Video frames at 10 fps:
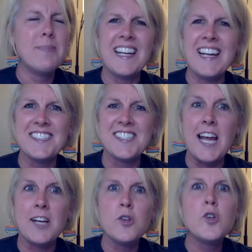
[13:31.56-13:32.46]
Dan's
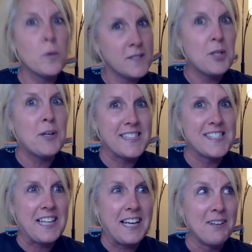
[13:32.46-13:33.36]
like, no,
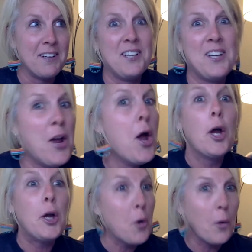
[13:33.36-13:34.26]
seriously.
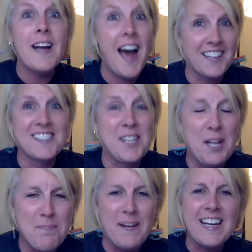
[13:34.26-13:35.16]
You're not
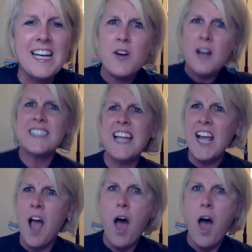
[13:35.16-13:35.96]
sleeping in here. And I was like,